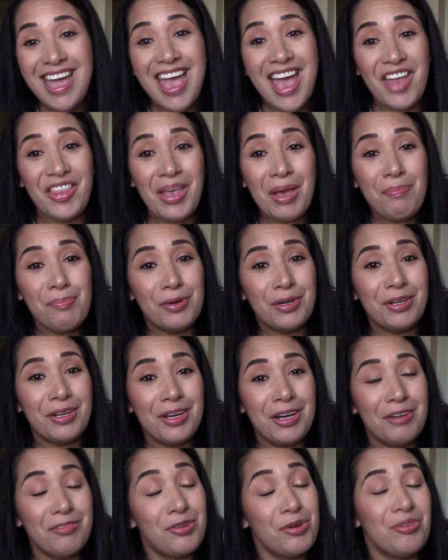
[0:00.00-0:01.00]
And that book,
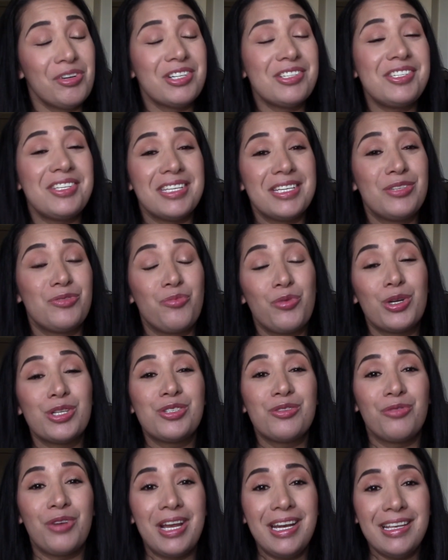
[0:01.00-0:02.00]
of course, is Words
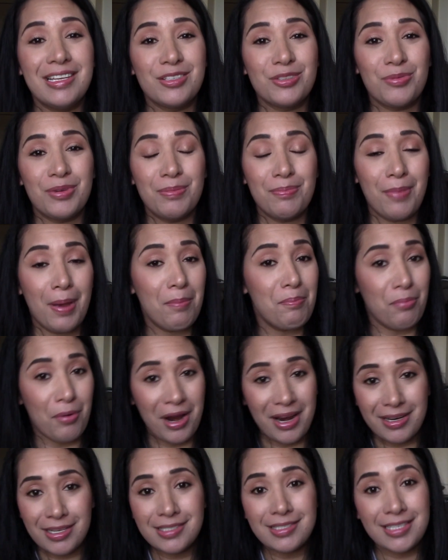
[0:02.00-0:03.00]
of Radiance, written by
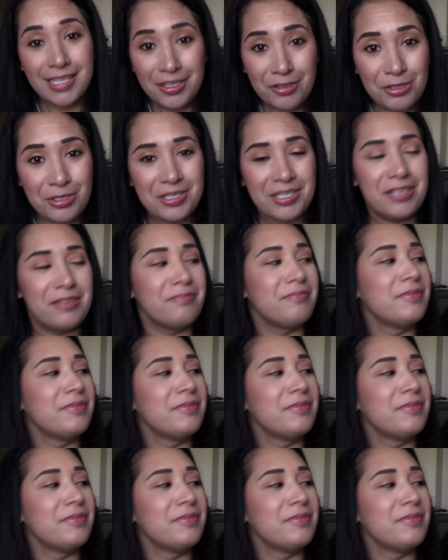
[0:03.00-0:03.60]
Brandon Sanderson.